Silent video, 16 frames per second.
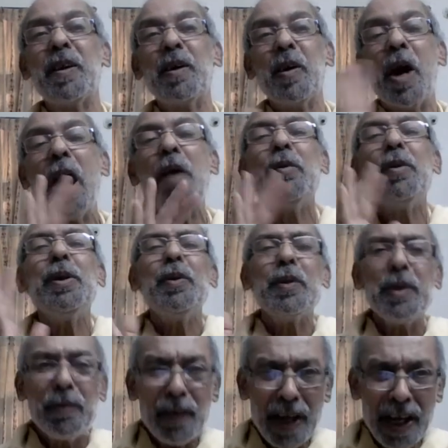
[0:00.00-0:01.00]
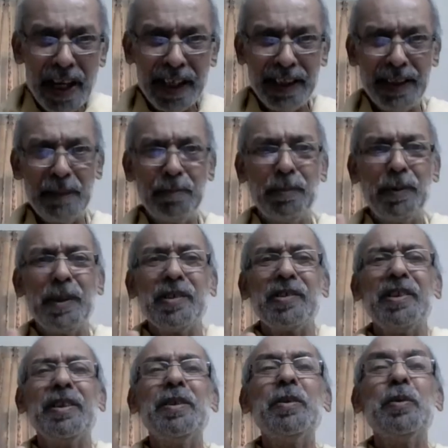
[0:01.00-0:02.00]
How do you define a
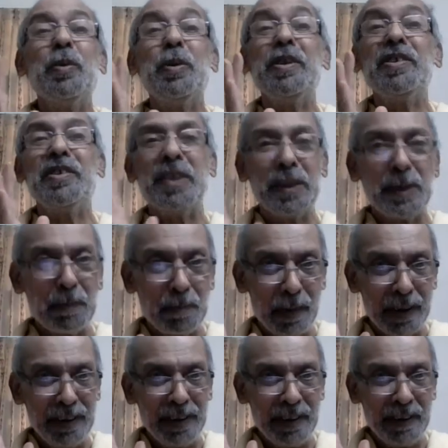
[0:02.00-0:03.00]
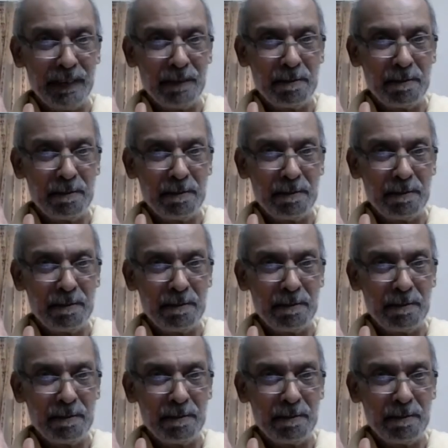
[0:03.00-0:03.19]
person who is Sthita Pratnya?